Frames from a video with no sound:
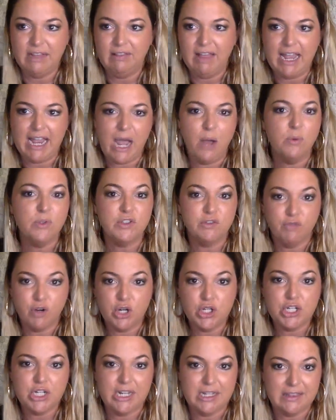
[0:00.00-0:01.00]
Like, I was a
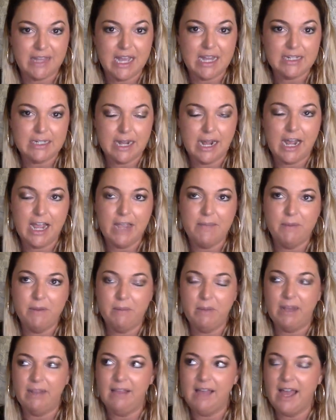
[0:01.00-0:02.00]
virgin at that time in
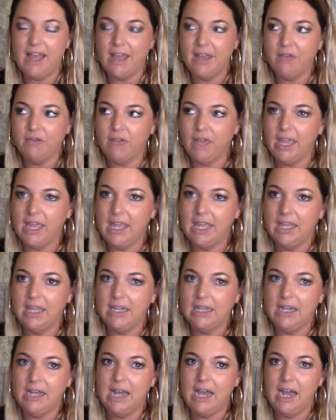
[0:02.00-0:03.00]
my life,
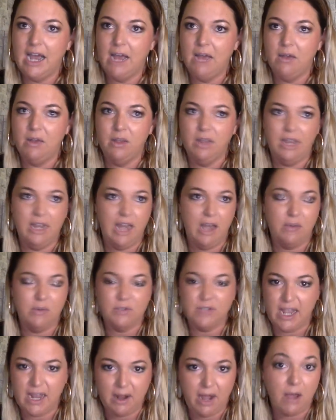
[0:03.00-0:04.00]
and I
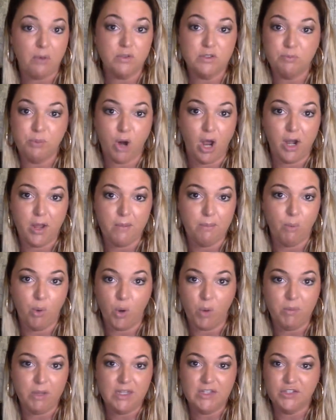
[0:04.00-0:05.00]
was brought up
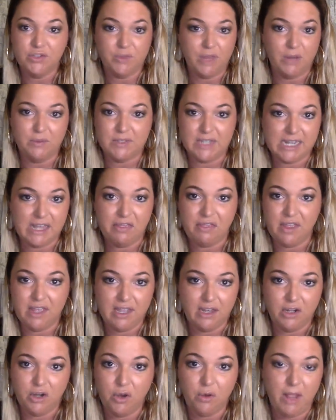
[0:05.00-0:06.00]
Mormon. So that was like a
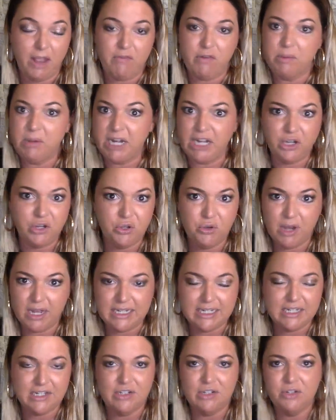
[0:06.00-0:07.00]
thing. No, everybody knew I
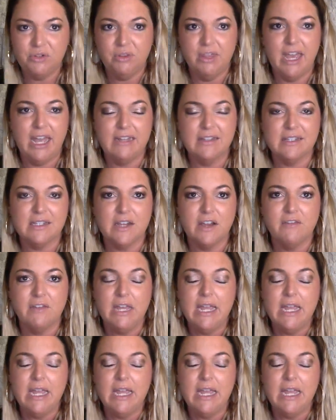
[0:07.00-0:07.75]
didn't do that and stuff.